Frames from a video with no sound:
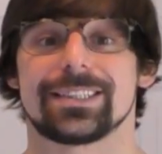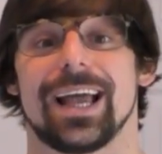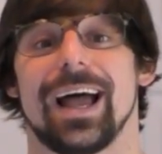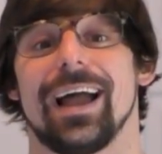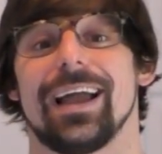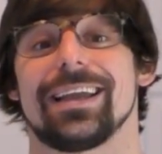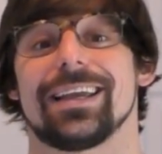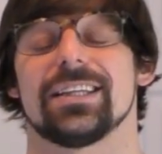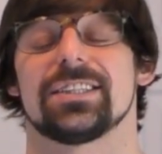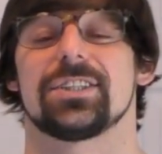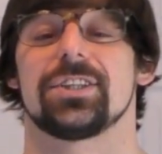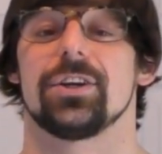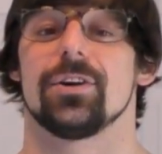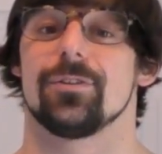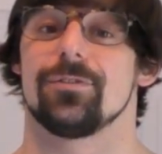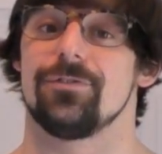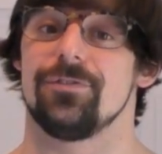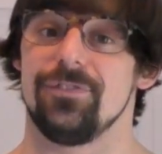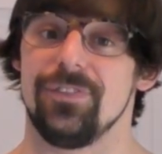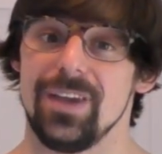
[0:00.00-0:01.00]
tying it to
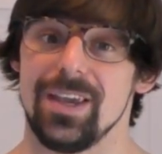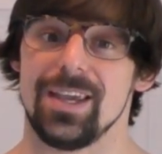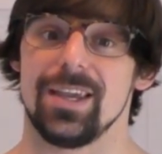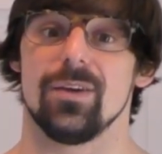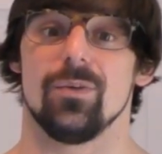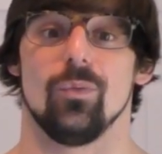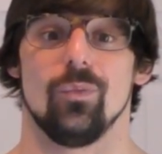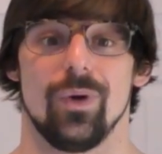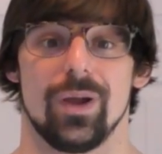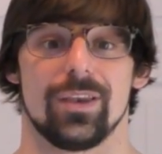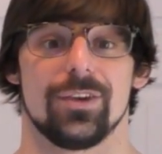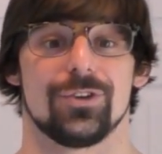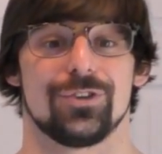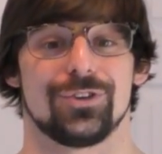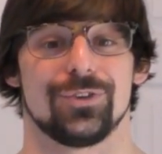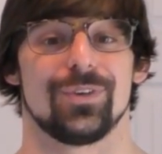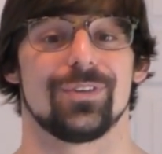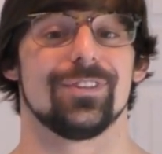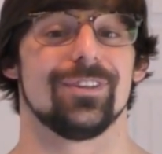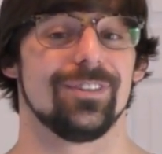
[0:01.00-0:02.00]
your feet when you're
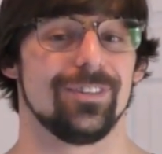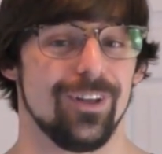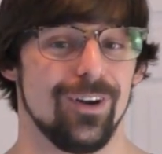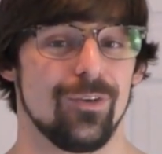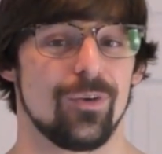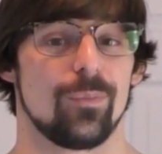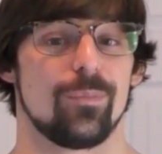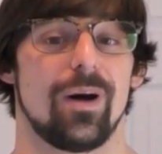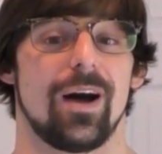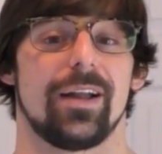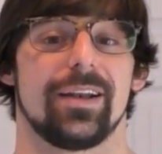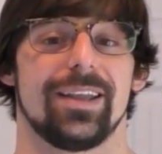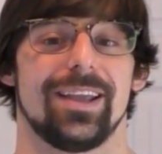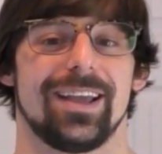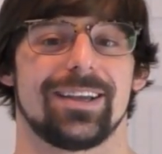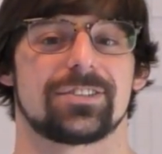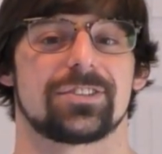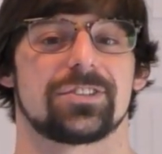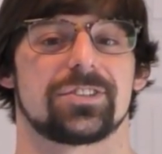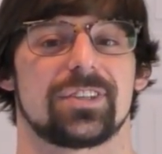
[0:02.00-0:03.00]
doing the lower body
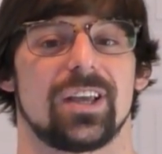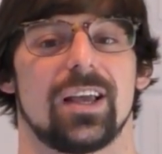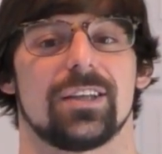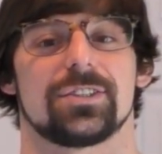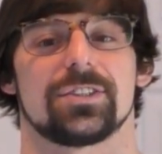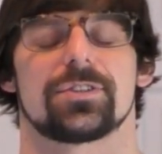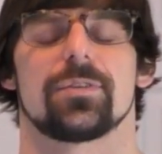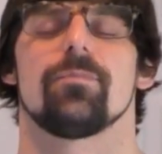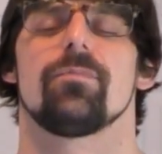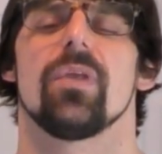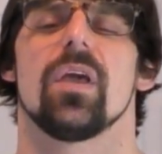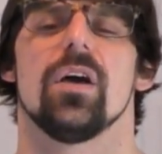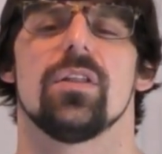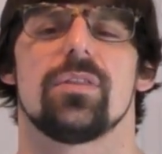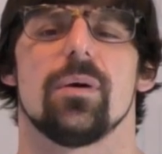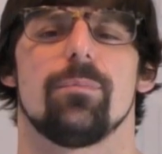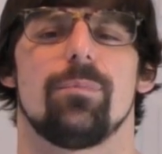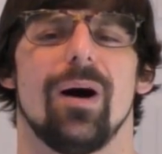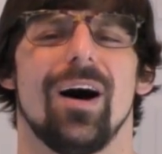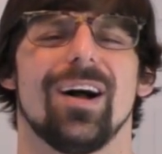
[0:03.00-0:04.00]
exercises.
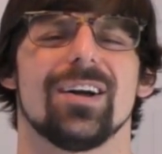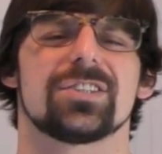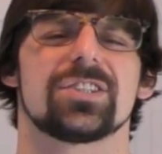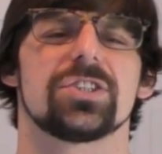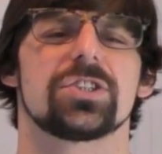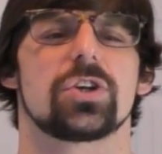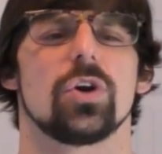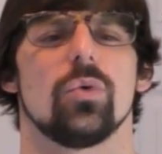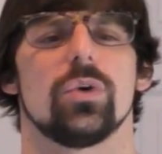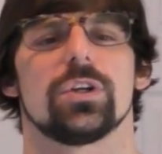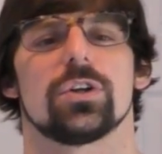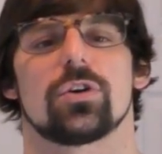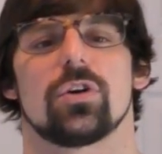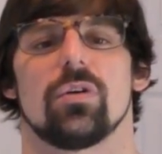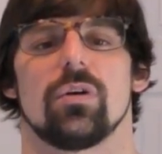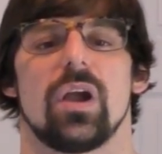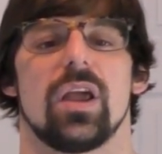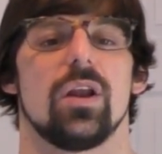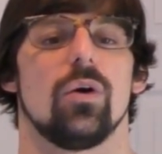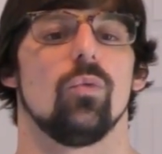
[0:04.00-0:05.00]
The box is going to
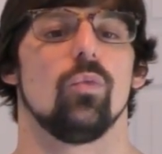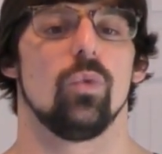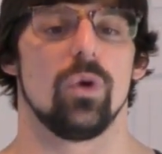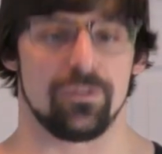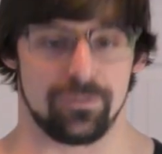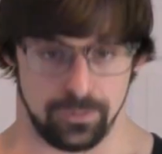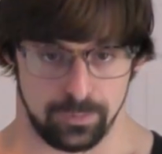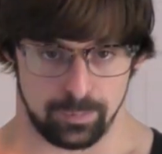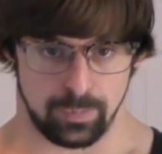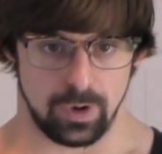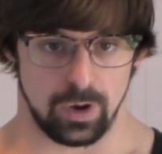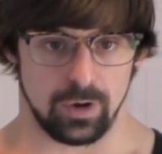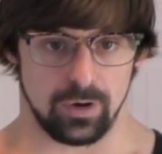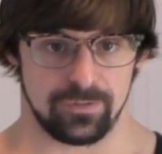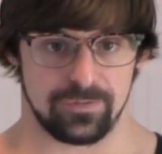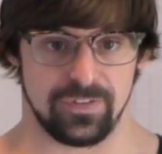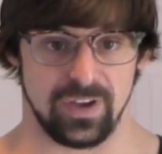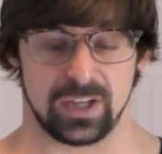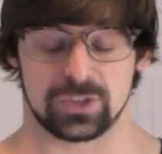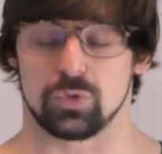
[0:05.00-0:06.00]
create a wiffle ball
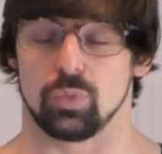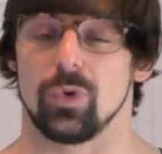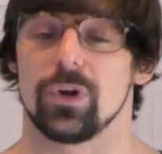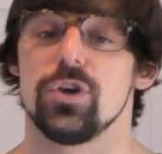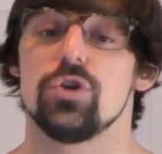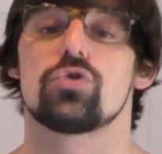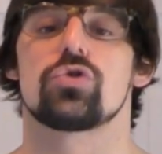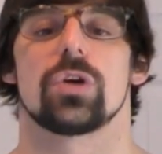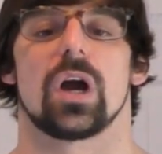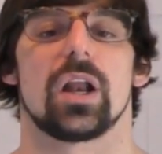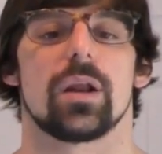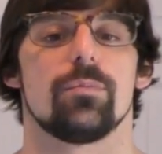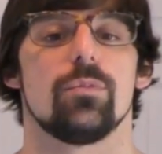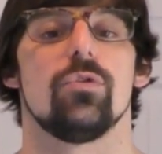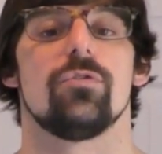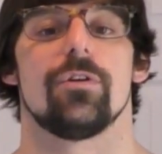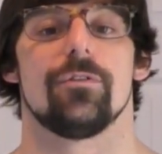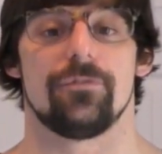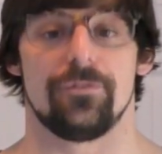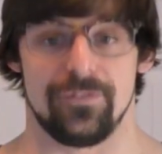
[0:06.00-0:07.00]
effect when you try to
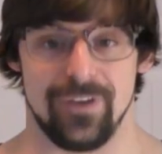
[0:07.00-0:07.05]
move it